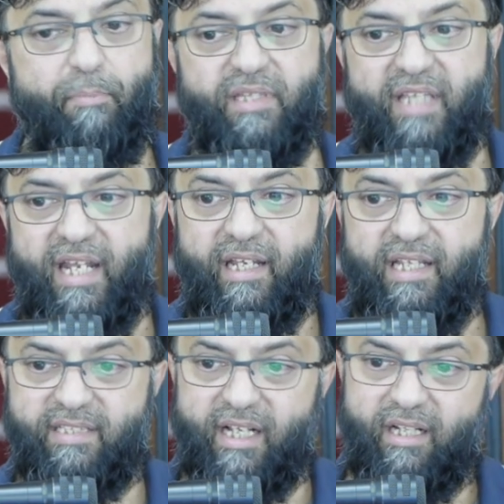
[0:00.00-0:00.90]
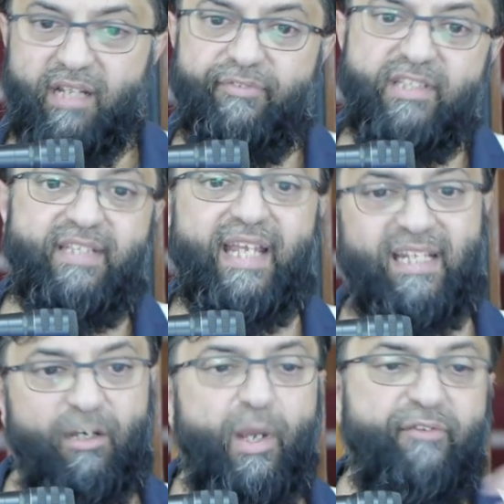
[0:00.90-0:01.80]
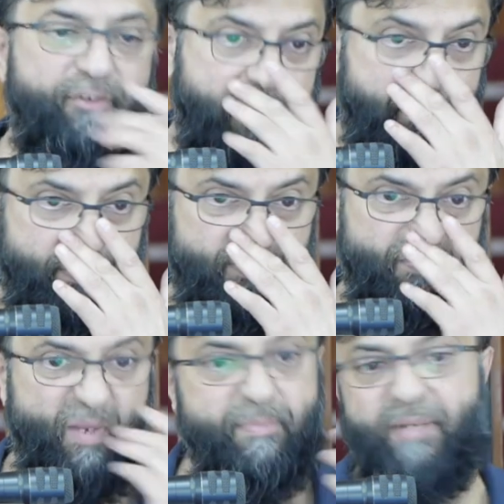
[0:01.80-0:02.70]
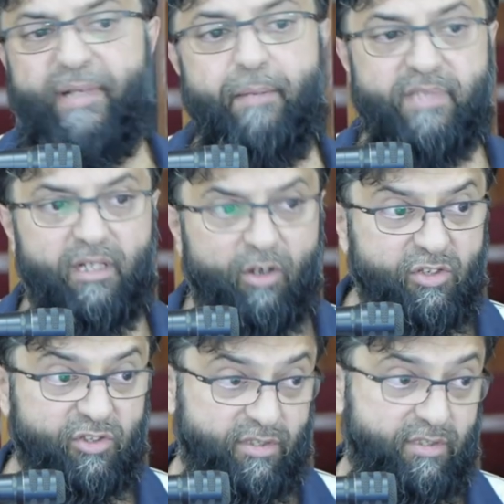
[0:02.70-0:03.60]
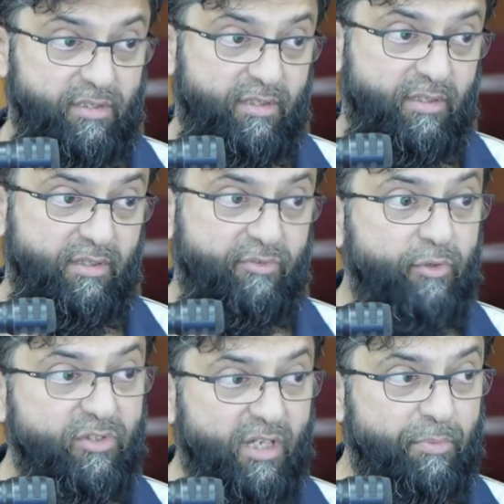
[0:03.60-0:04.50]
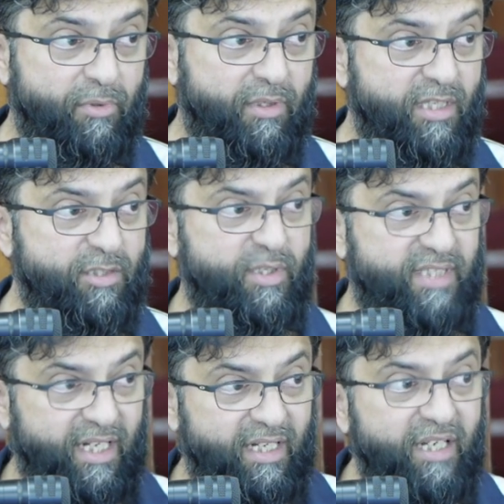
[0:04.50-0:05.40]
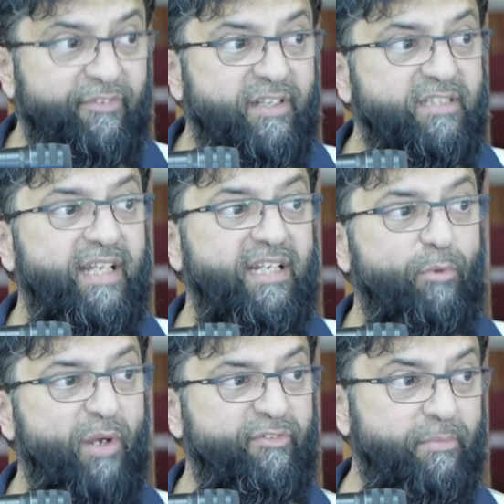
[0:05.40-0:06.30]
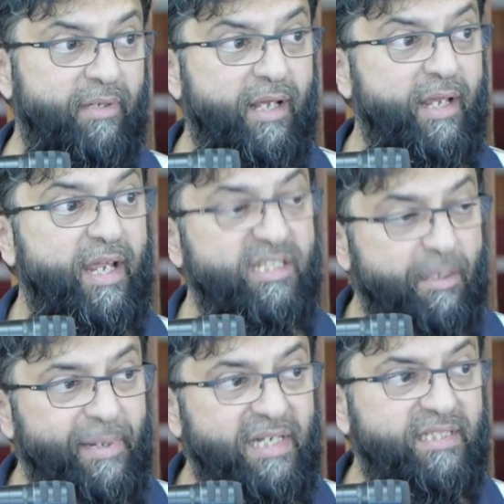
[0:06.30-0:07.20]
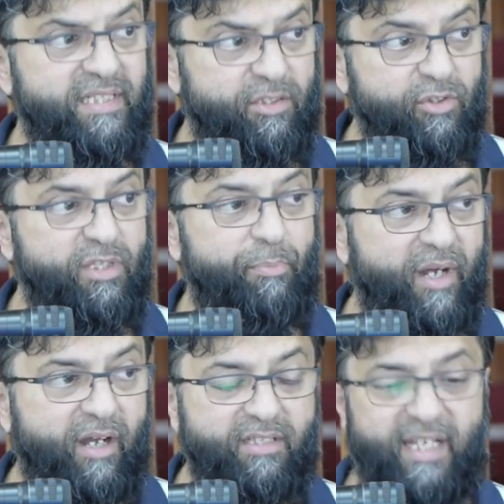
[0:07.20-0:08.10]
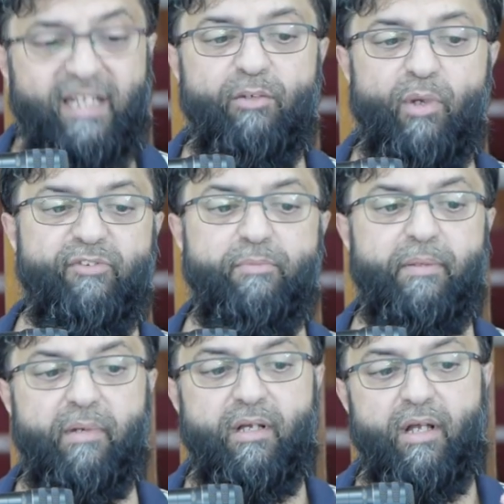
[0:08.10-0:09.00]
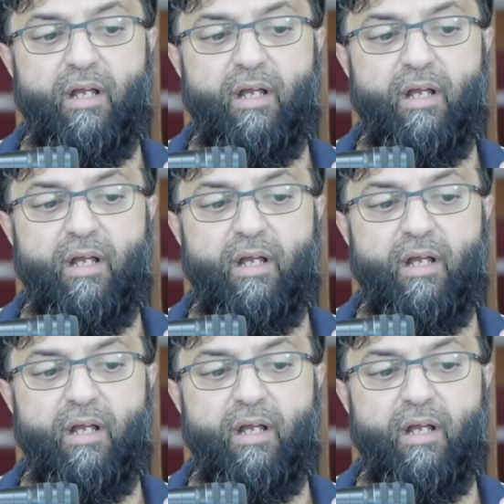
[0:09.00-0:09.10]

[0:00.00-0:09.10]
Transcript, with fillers: But then his taklif is taken away from him. Maybe he becomes unconscious, for example. So his taklif is taken away from him. His ability to do the prayer is taken away from him.